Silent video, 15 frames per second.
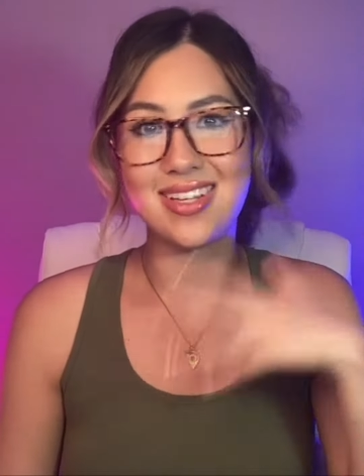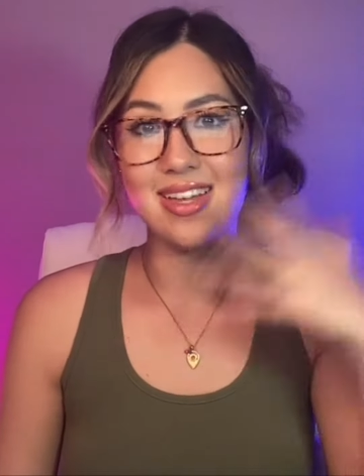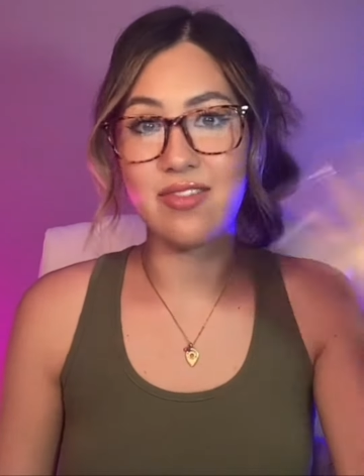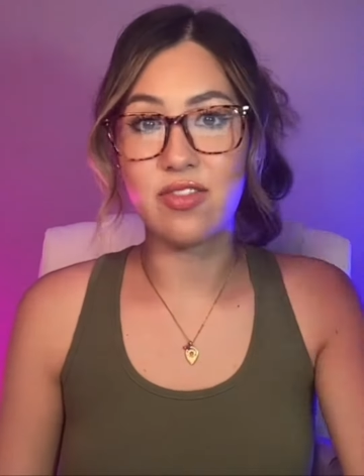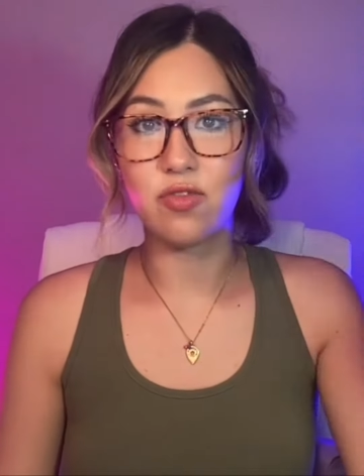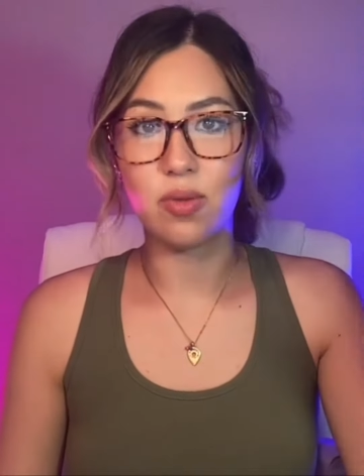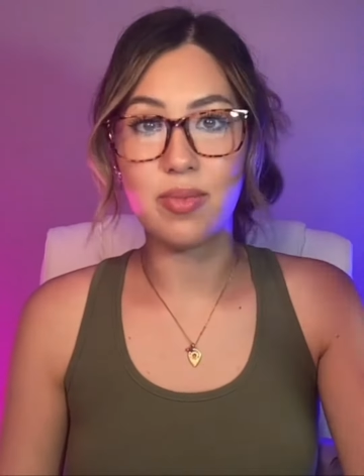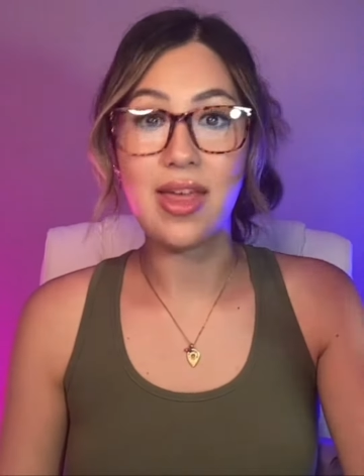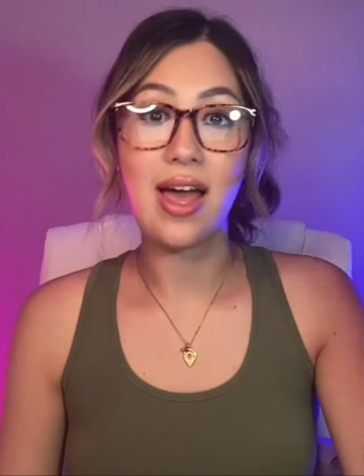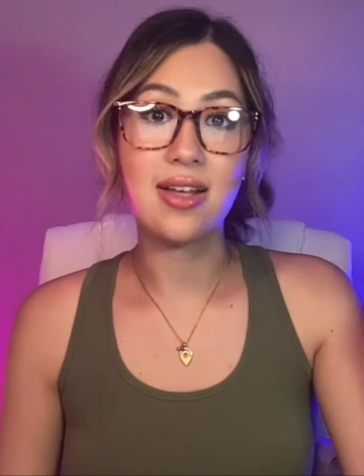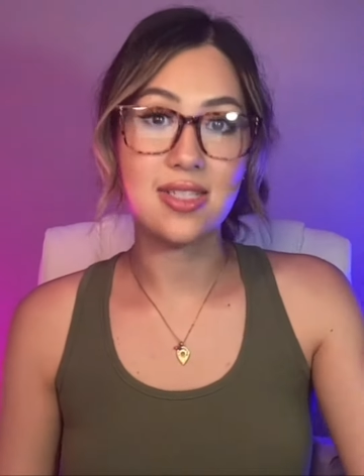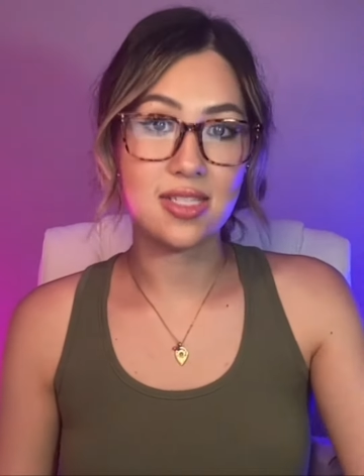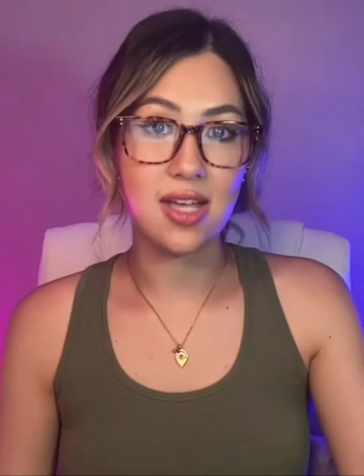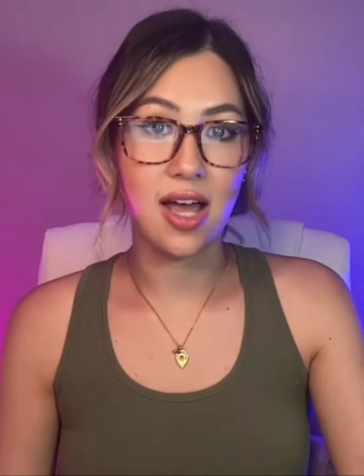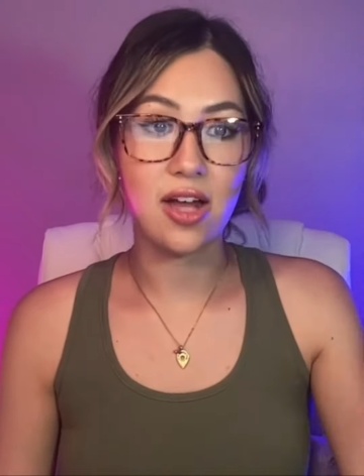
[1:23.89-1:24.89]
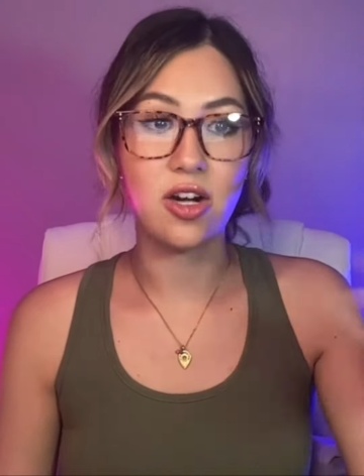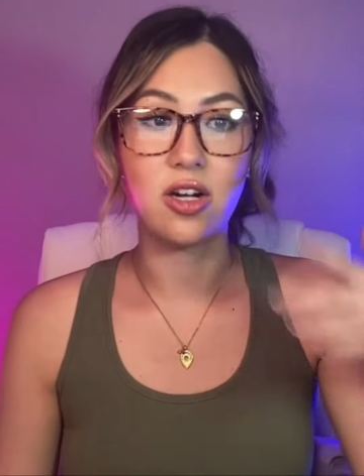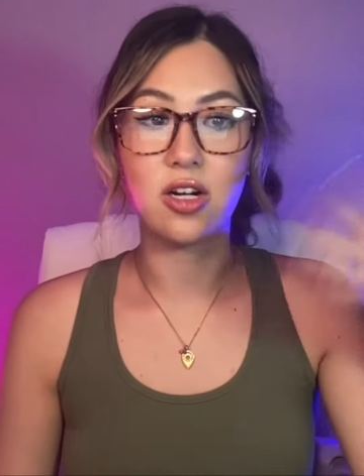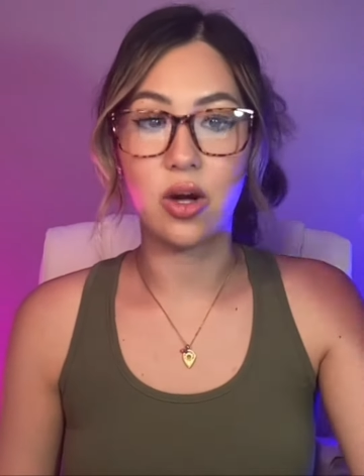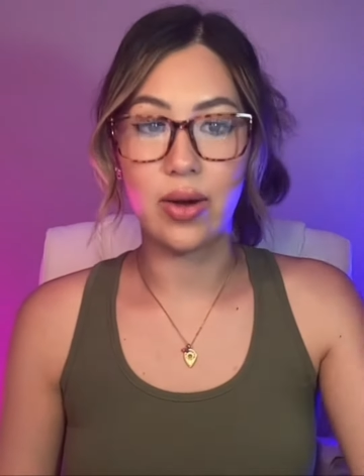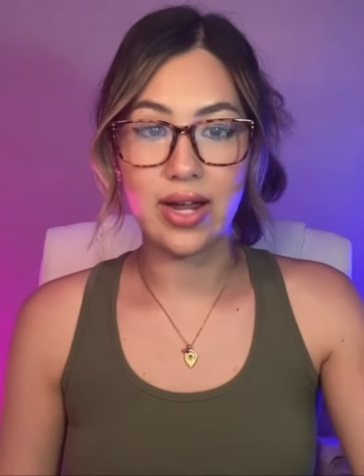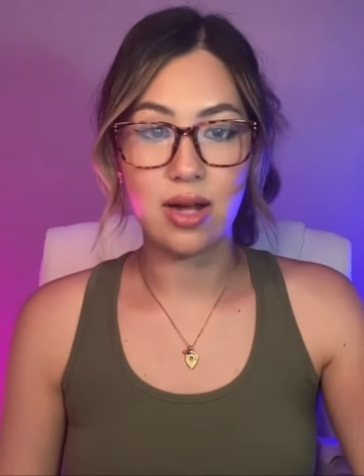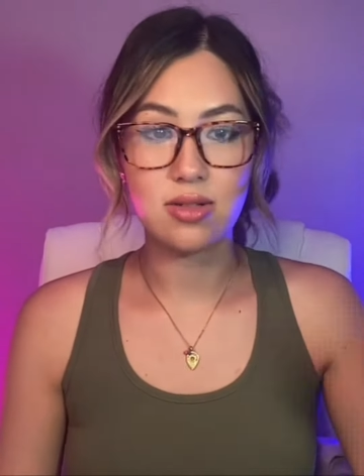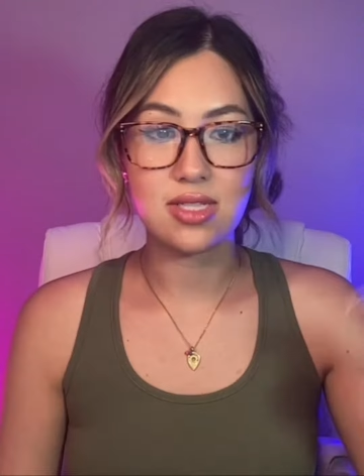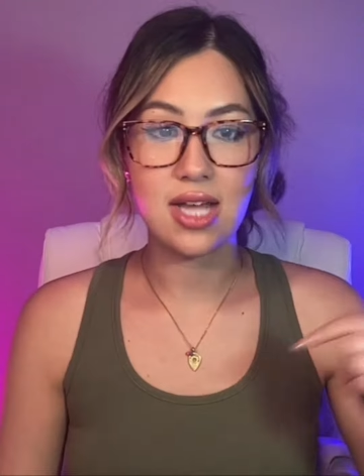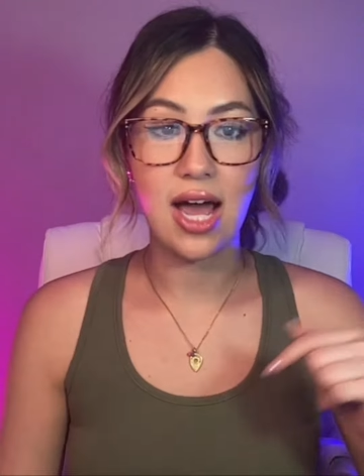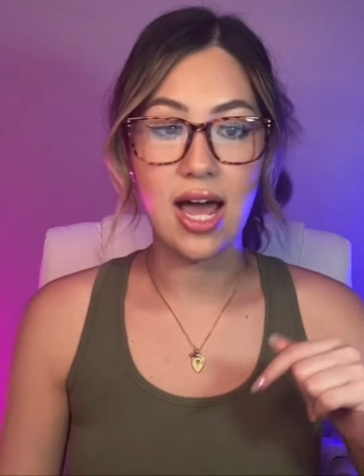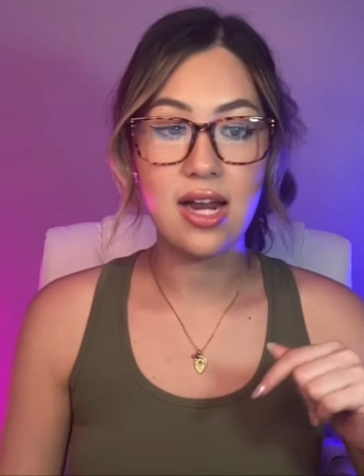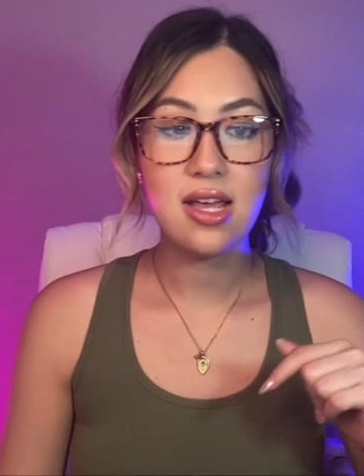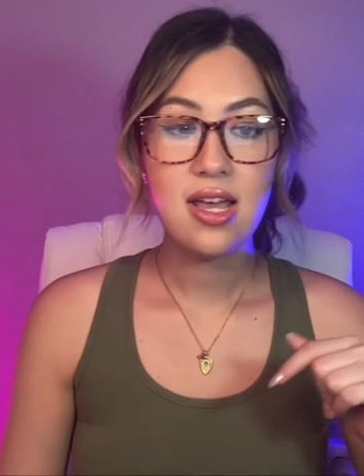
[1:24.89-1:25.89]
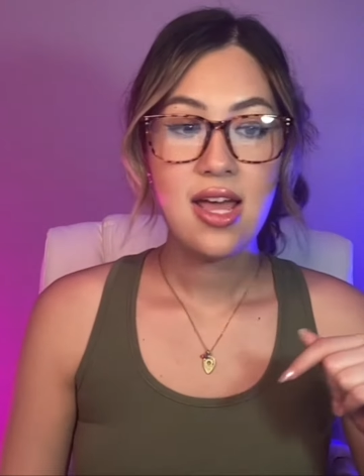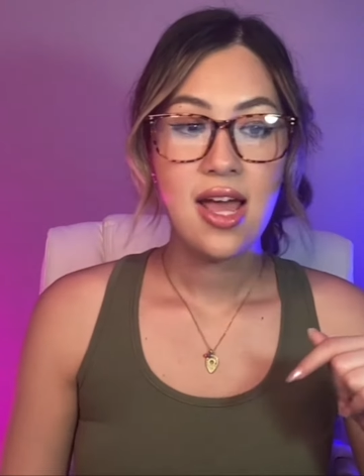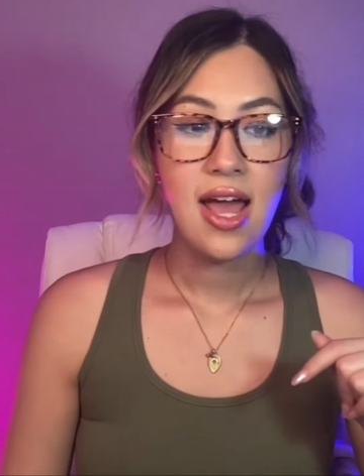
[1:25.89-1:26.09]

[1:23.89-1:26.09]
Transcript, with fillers: like even from the sun or going outside.